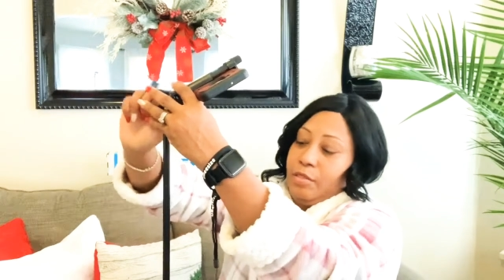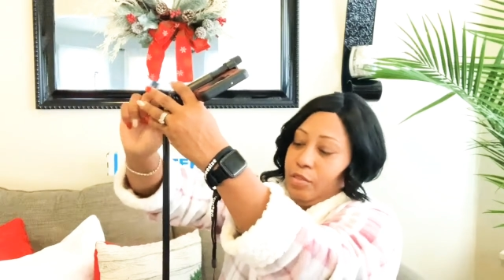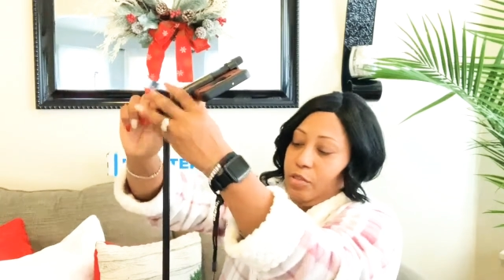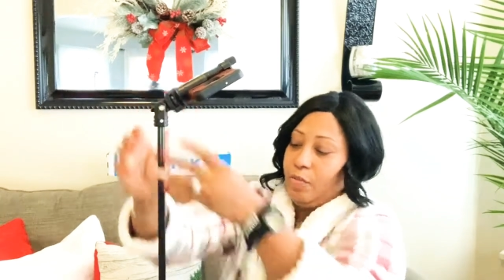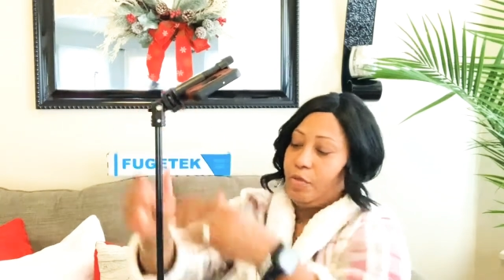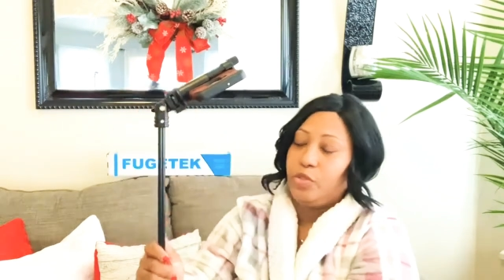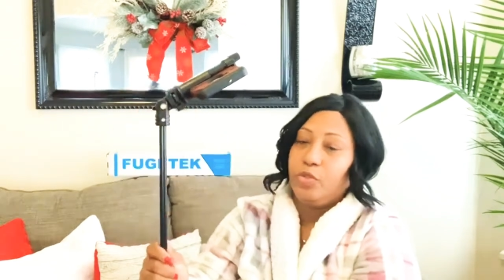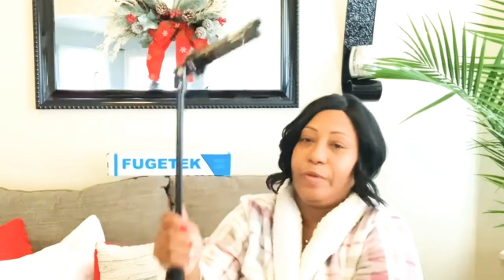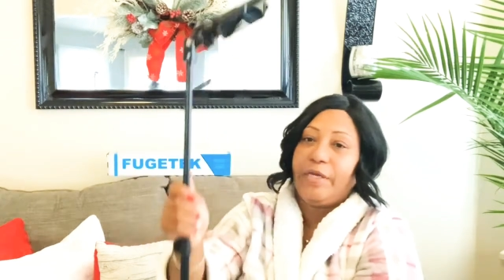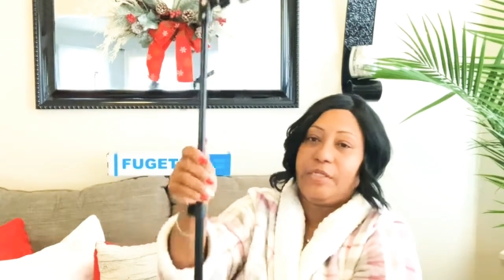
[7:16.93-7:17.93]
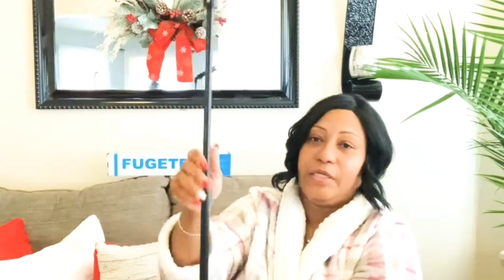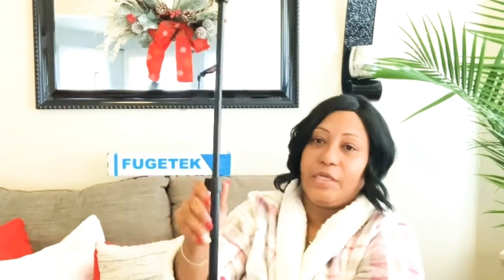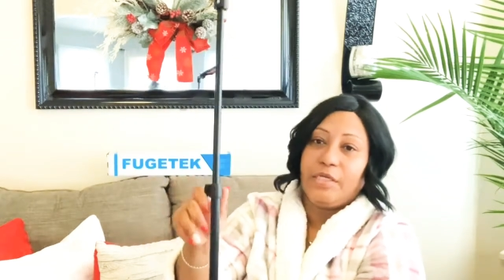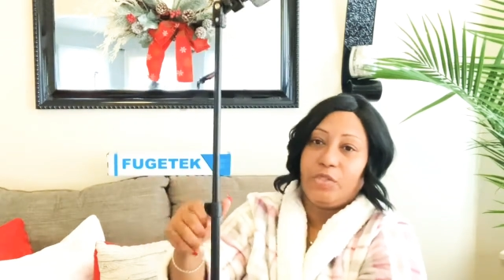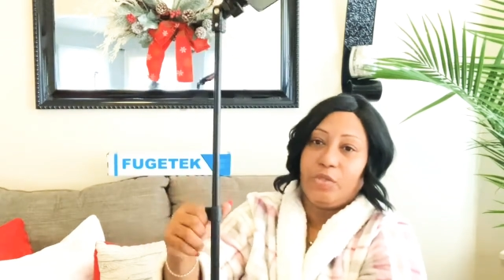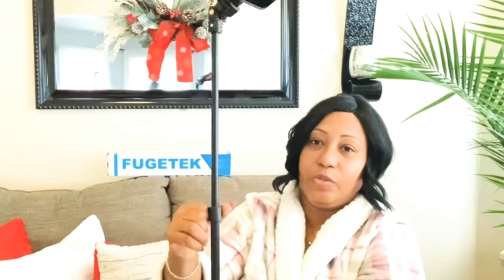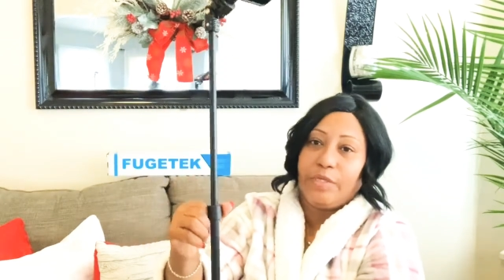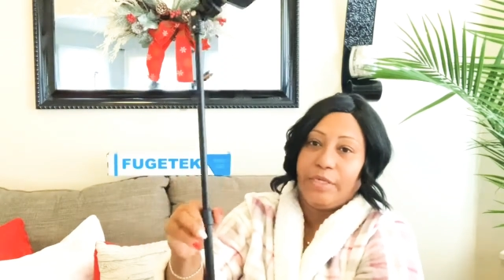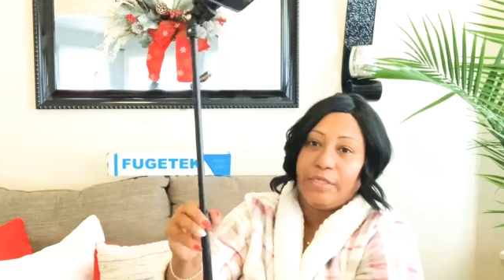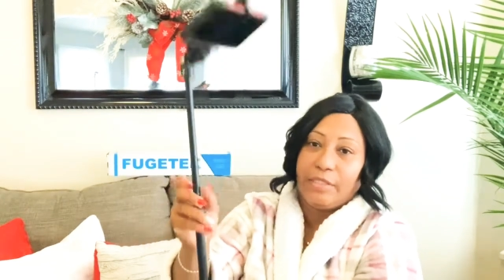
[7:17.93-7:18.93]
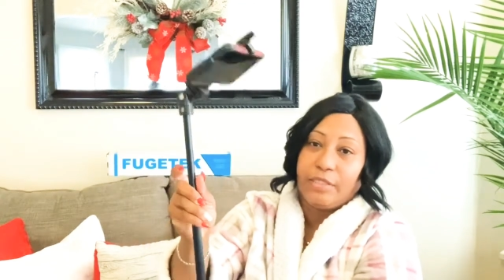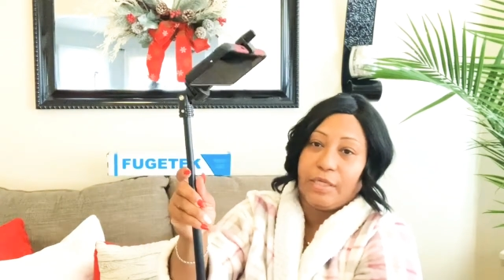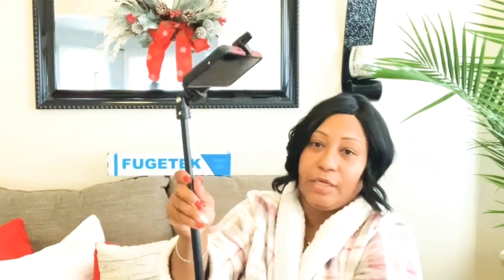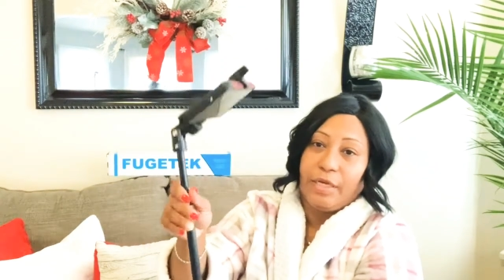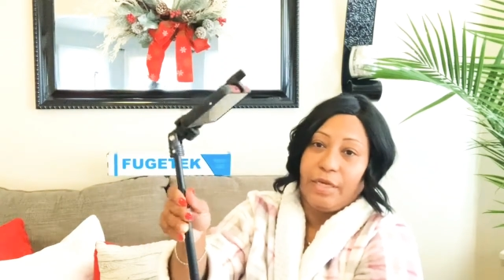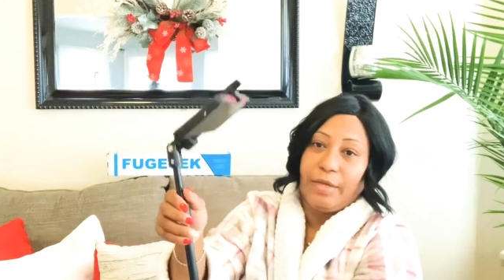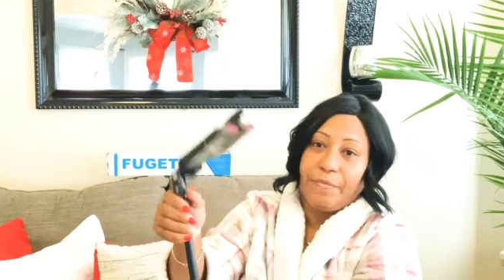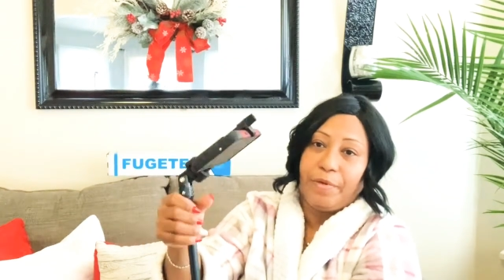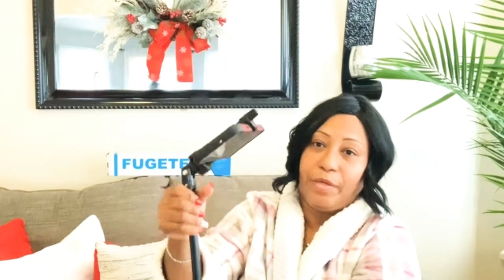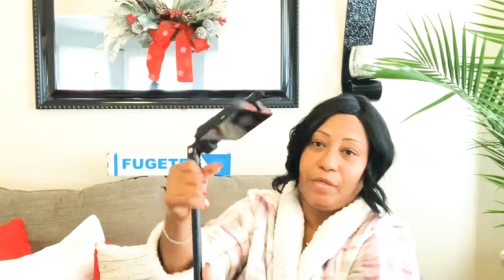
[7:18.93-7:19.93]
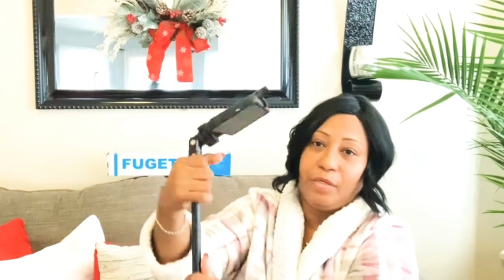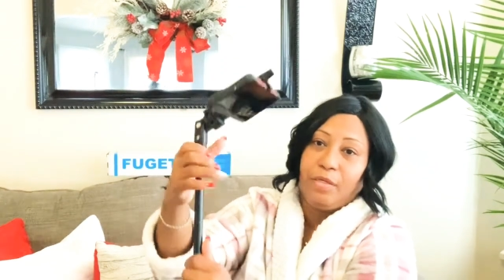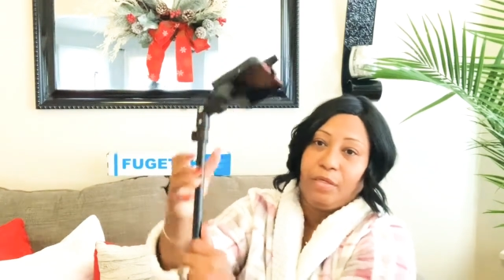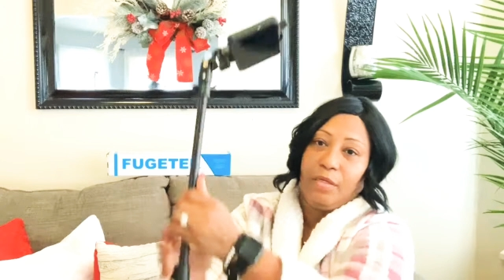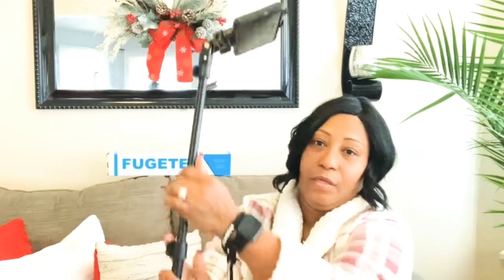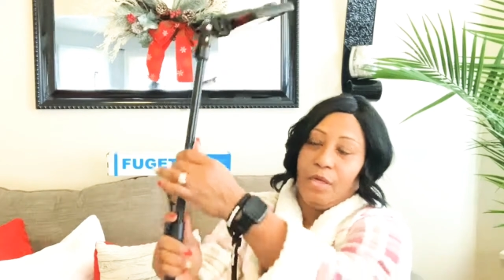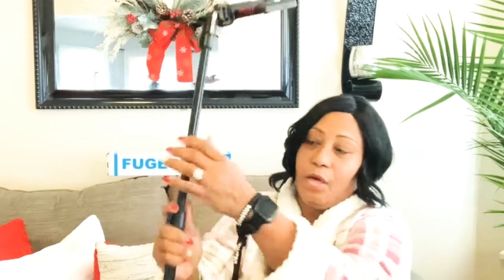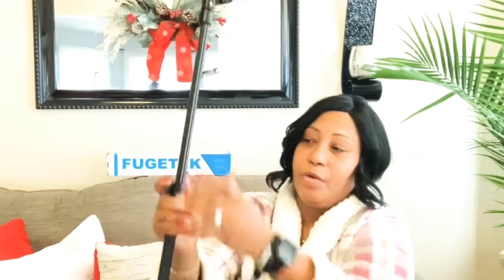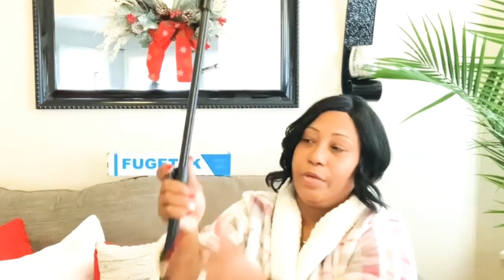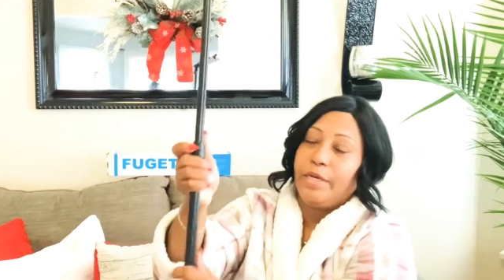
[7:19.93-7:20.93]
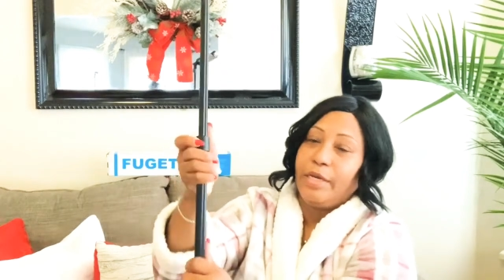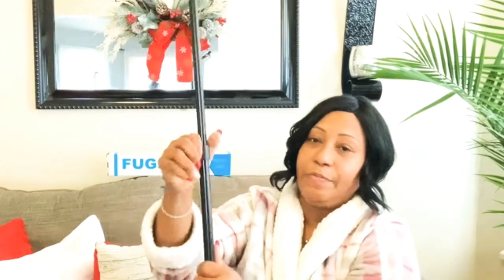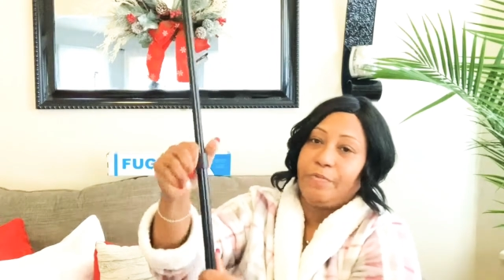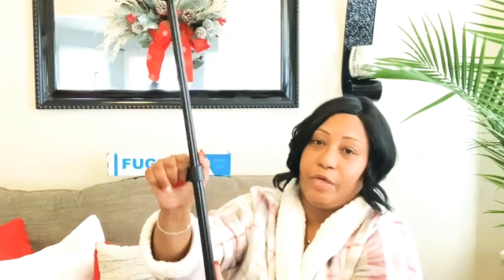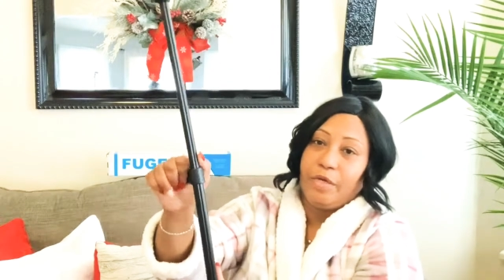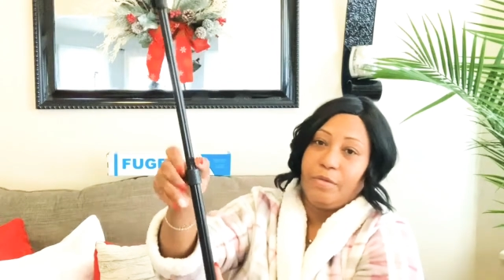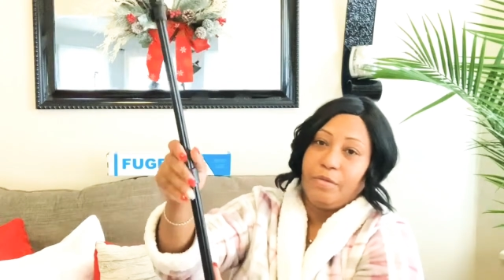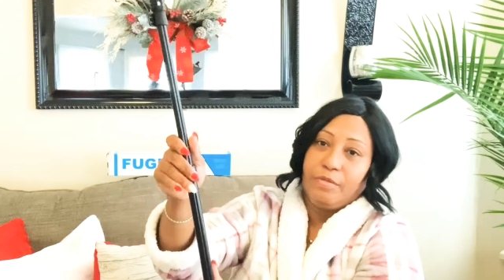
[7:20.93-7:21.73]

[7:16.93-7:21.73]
So what you basically do is clip, unclip the